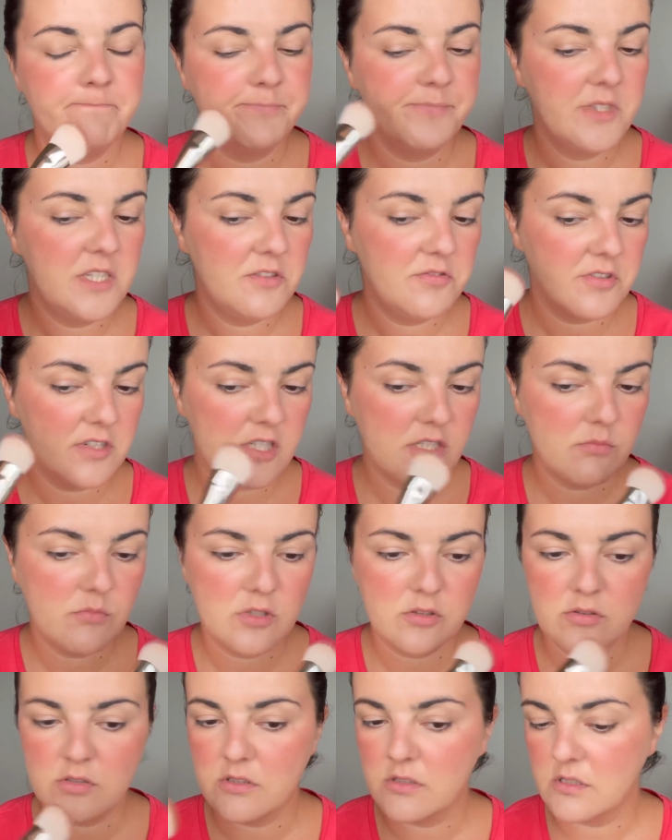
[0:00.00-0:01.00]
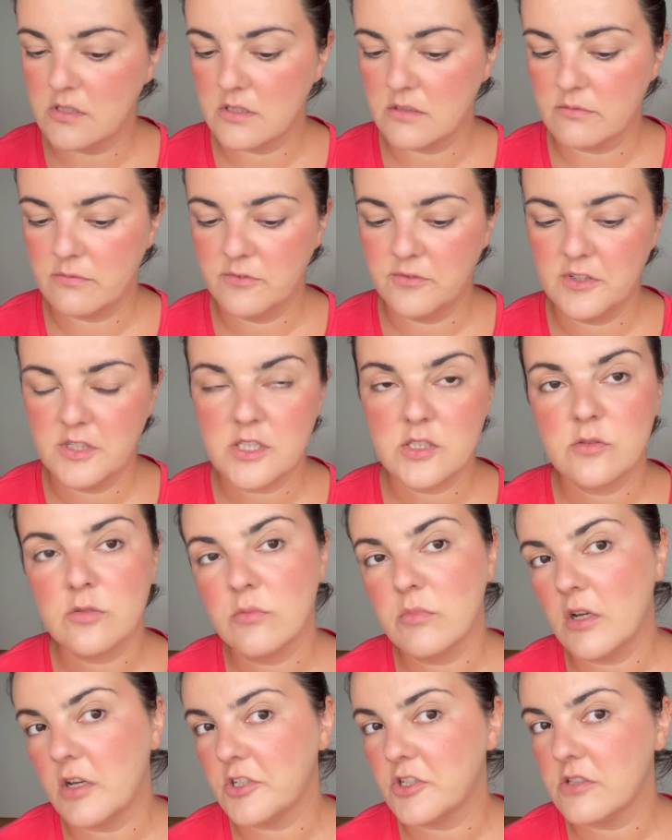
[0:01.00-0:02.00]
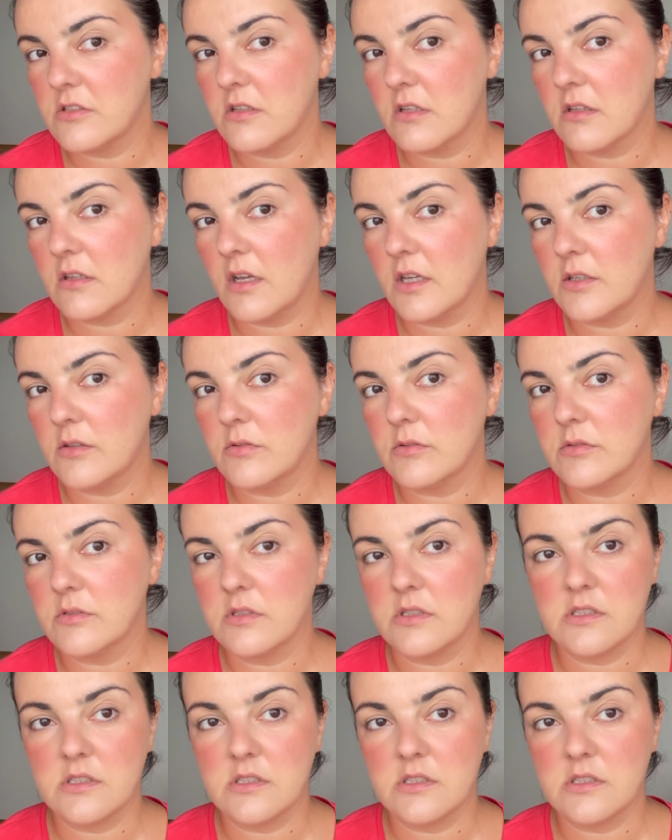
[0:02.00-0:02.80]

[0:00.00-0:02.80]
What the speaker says: difference between the first two blushes that I use,